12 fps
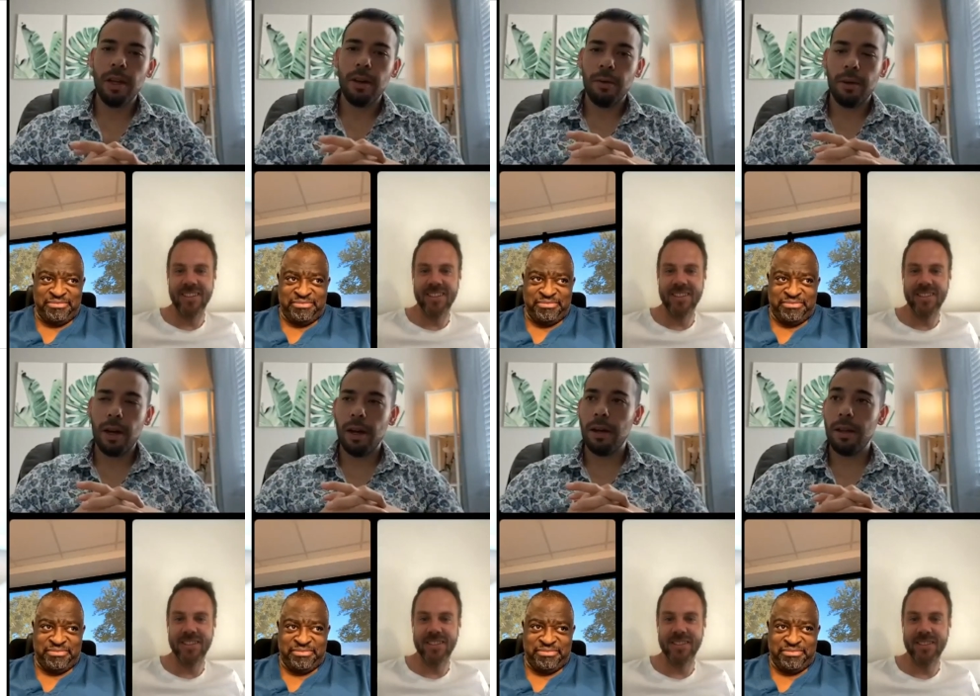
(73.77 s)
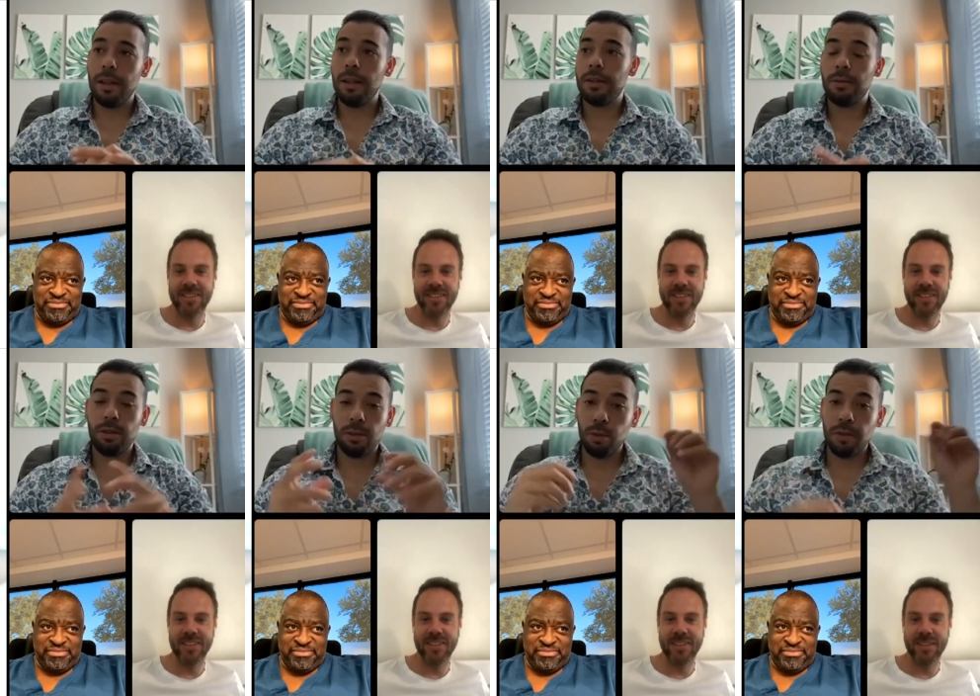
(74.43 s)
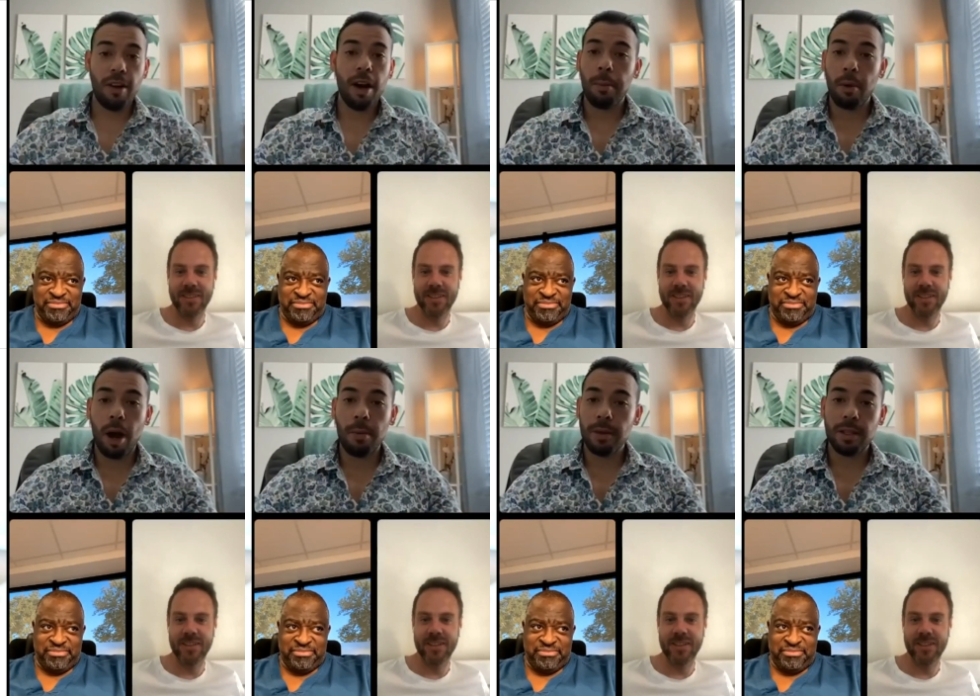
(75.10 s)
Speaker 1: uh, that was very
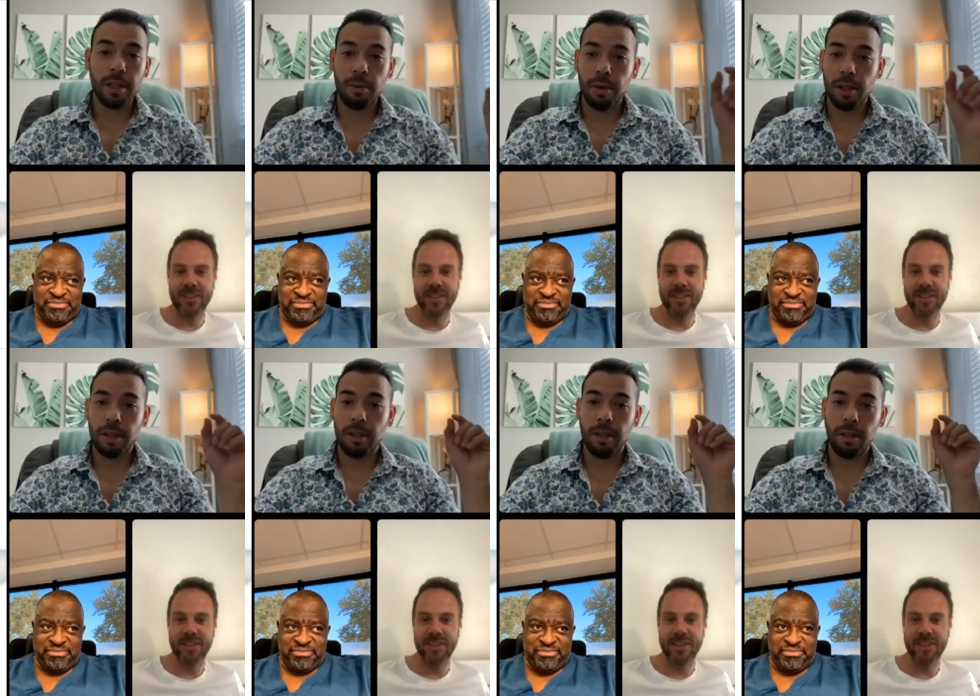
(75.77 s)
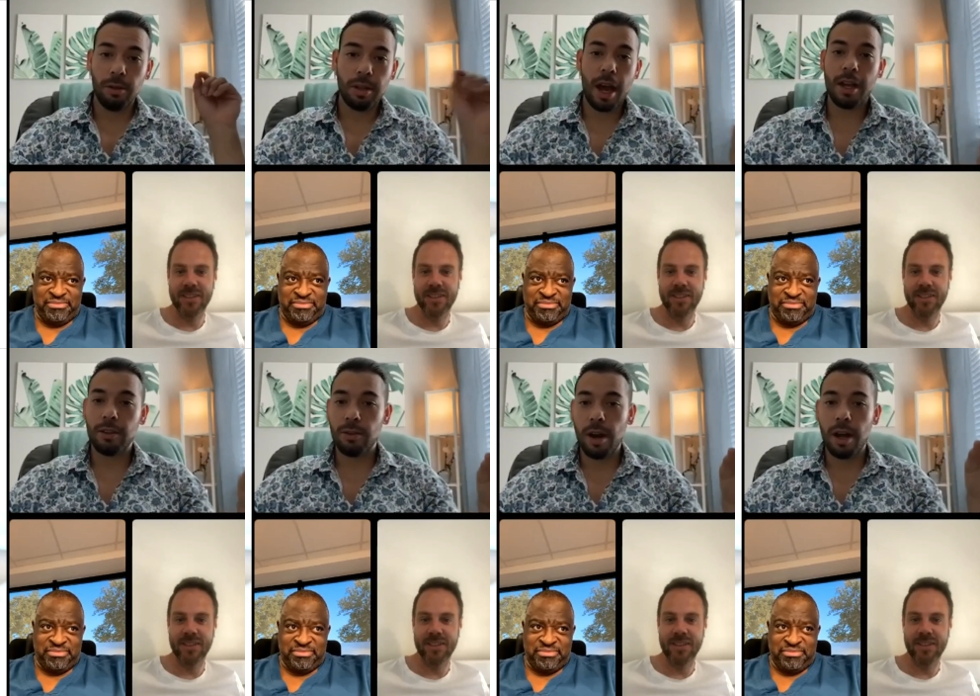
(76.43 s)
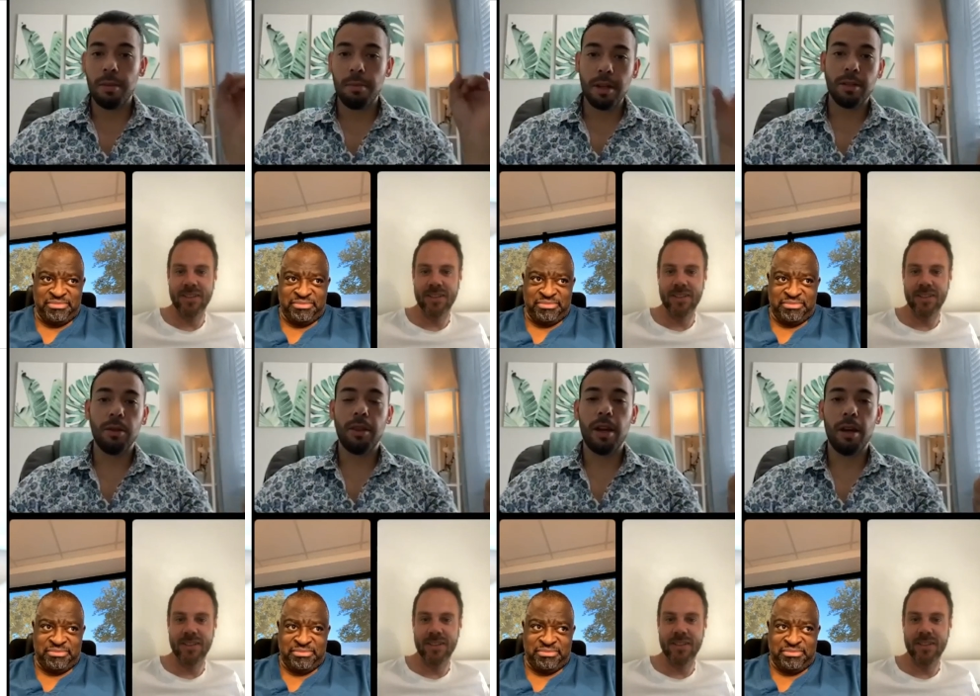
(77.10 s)
promising with dutasteride and
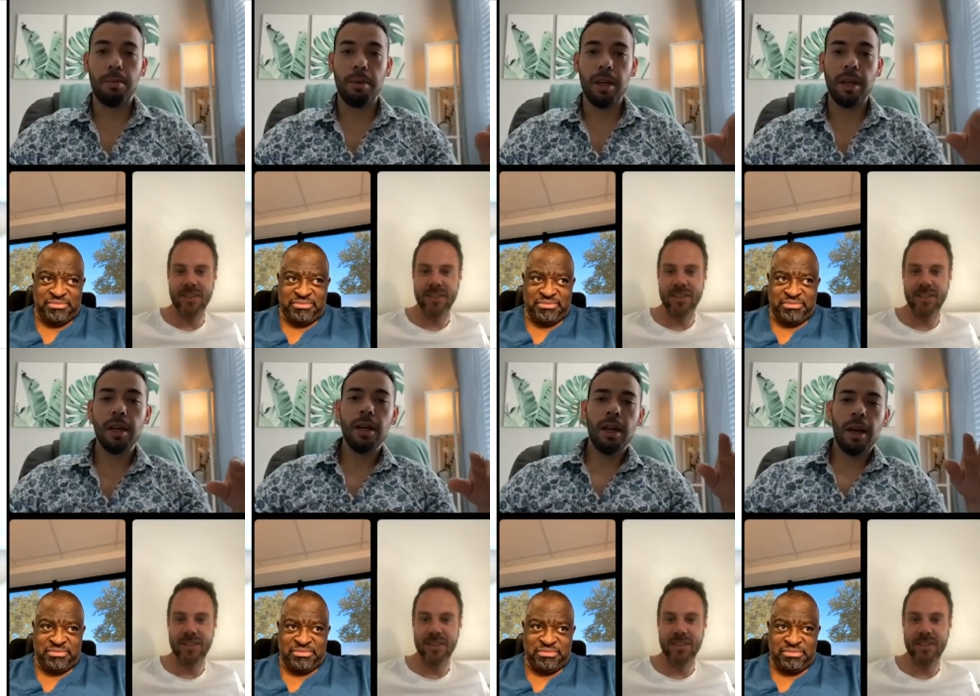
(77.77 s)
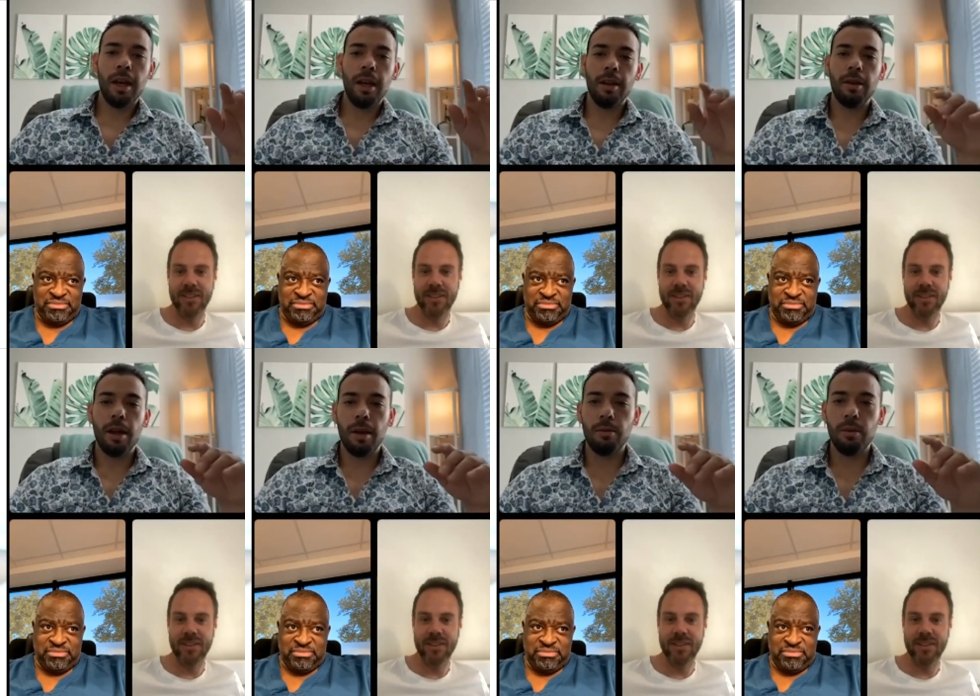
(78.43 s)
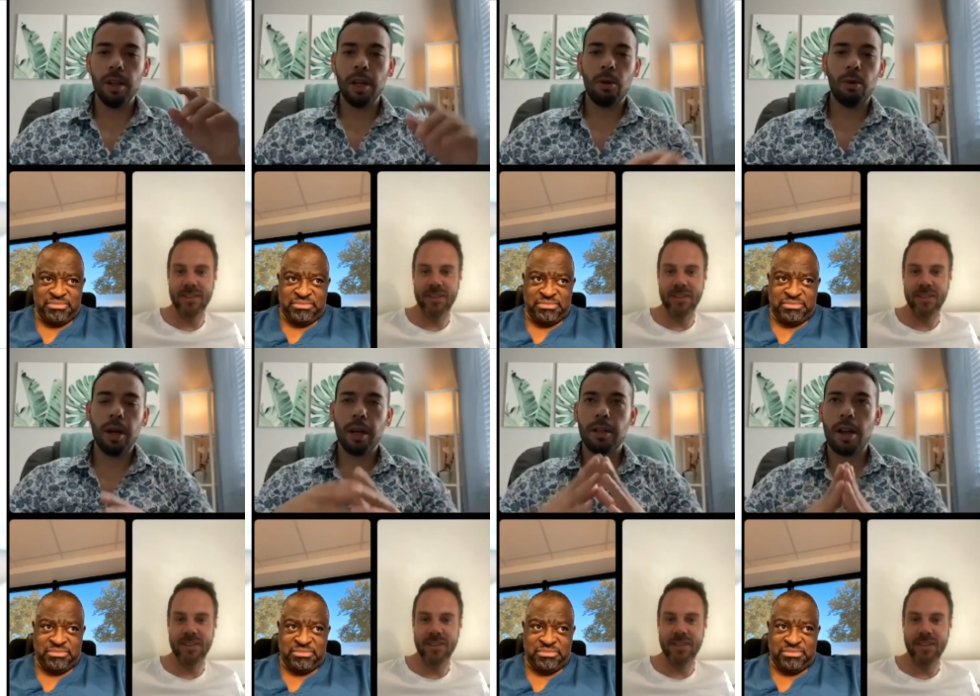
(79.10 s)
mesotherapy. And uh, really
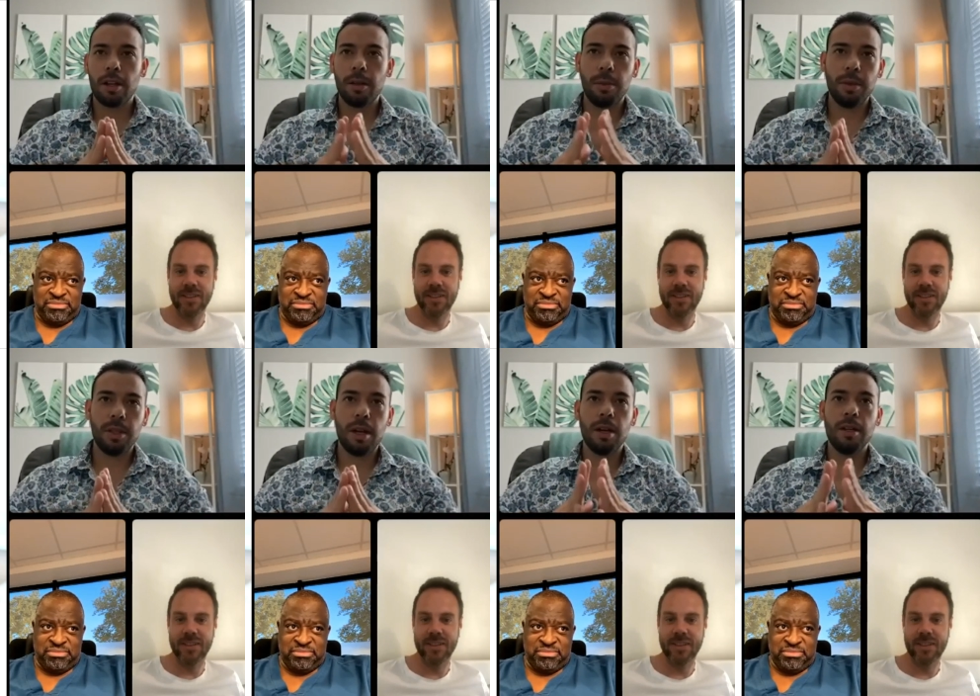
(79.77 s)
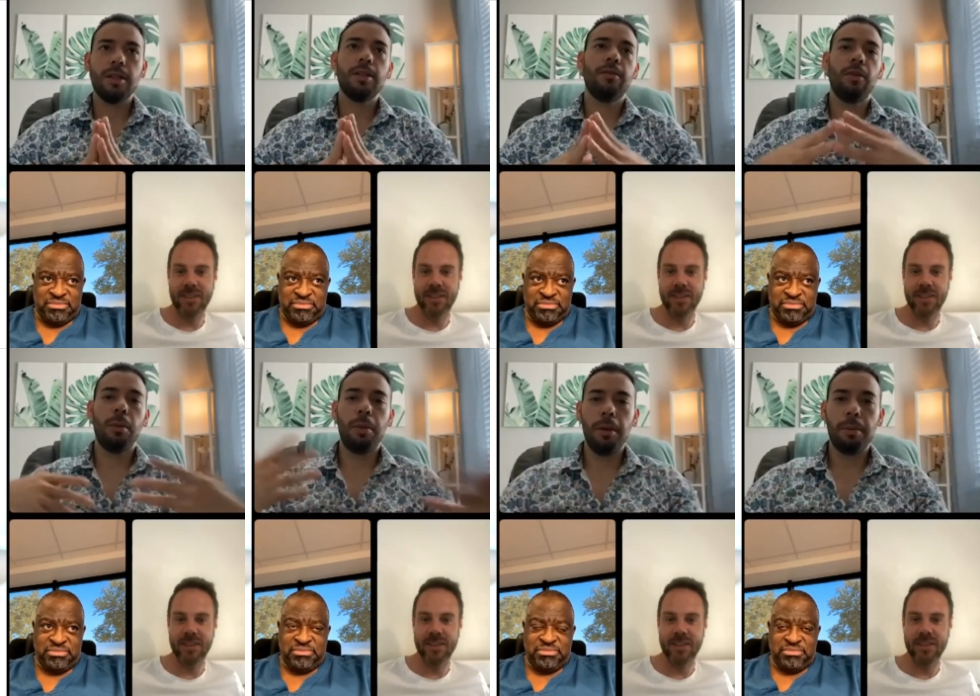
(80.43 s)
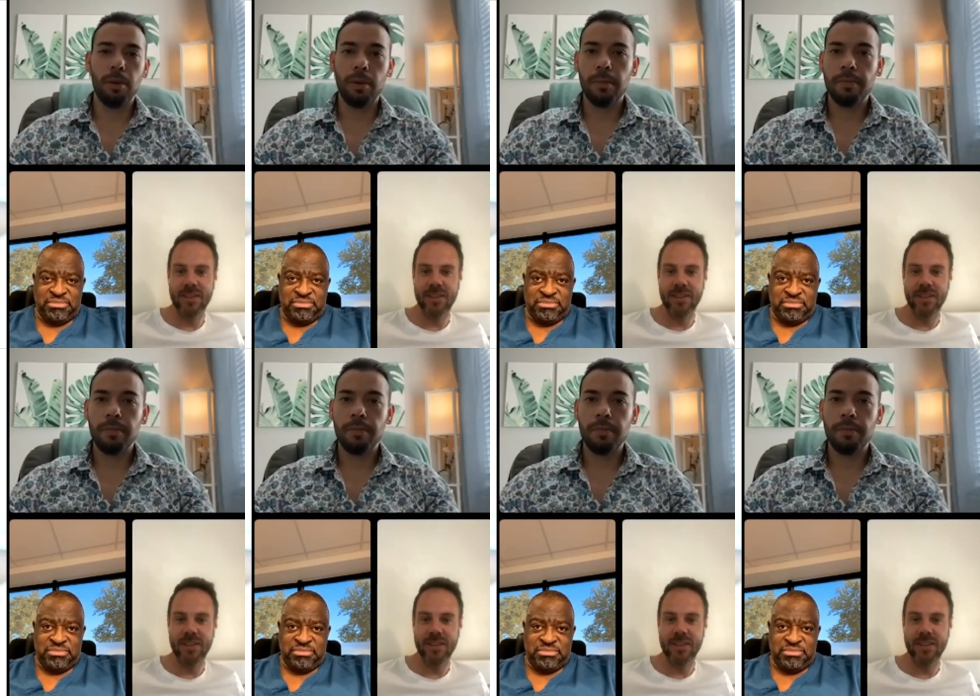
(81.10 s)
quick, Dr. Bisanga, just for the people